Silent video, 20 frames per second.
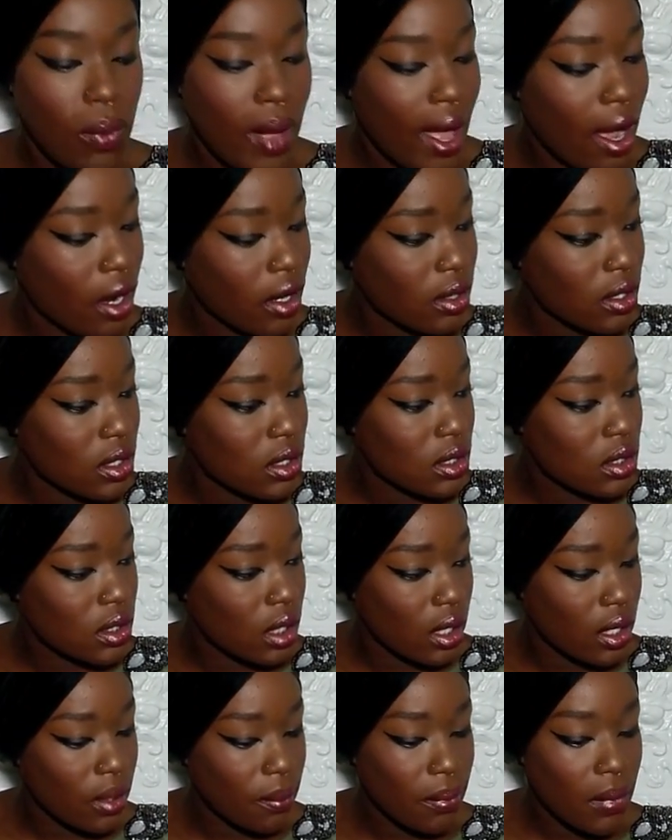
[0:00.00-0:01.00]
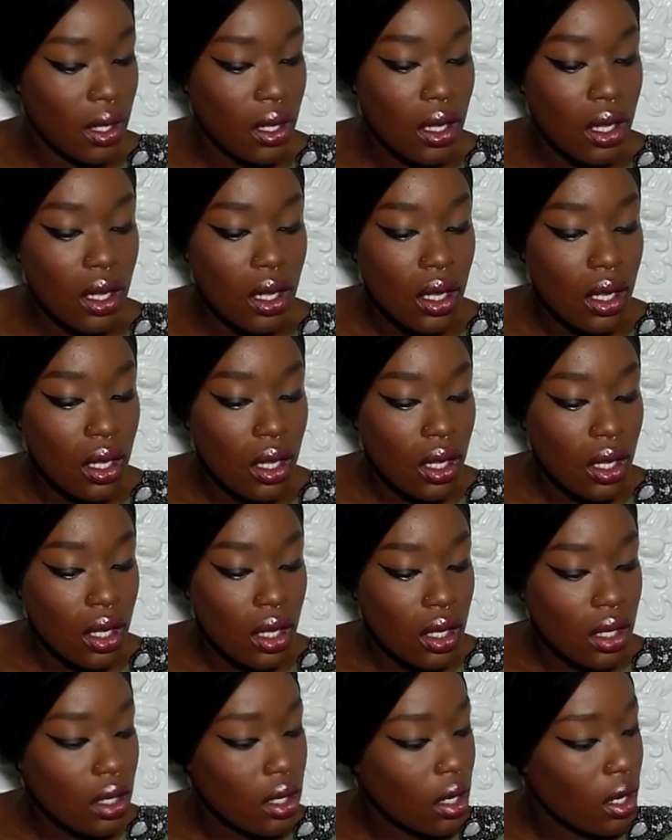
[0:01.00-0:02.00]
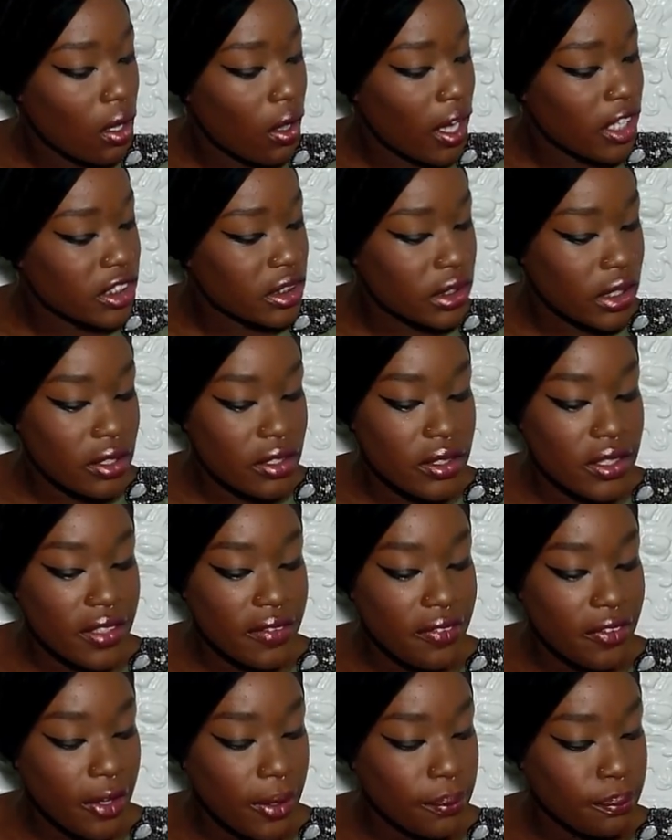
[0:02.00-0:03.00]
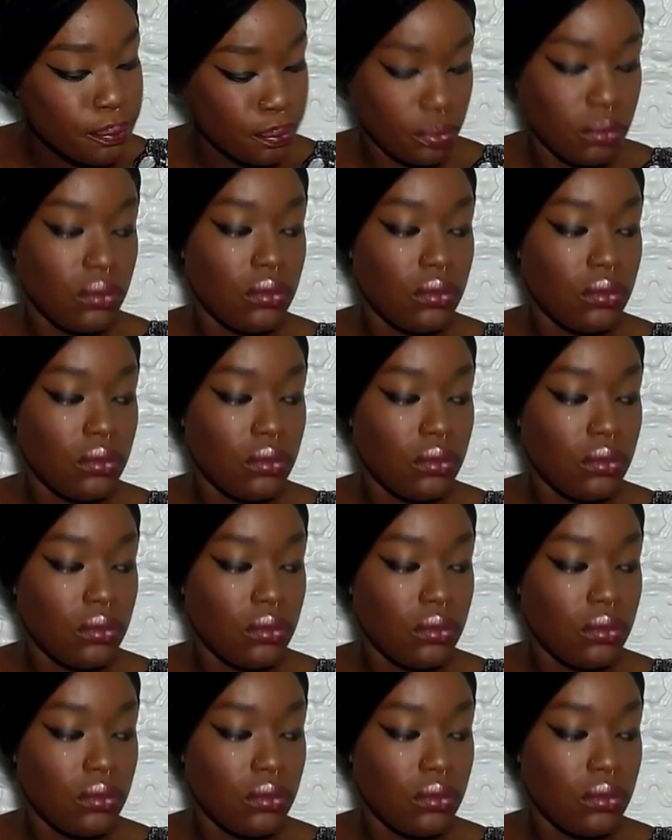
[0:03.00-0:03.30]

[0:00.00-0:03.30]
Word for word: Wow, are they the same? No, actually they're different.